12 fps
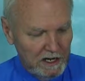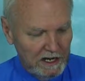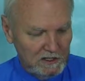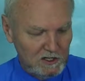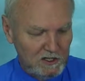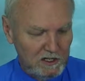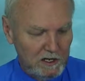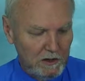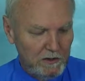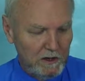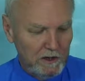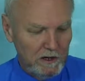as to
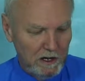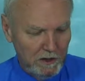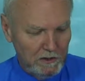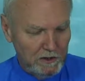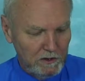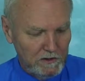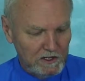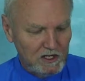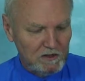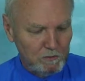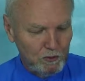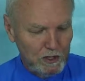none other, the
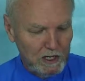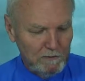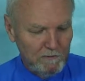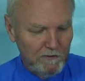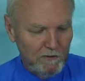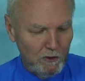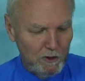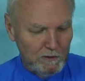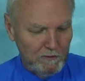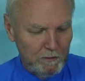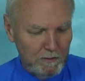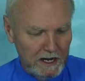supreme form
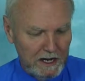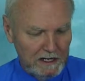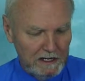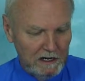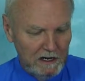of mine,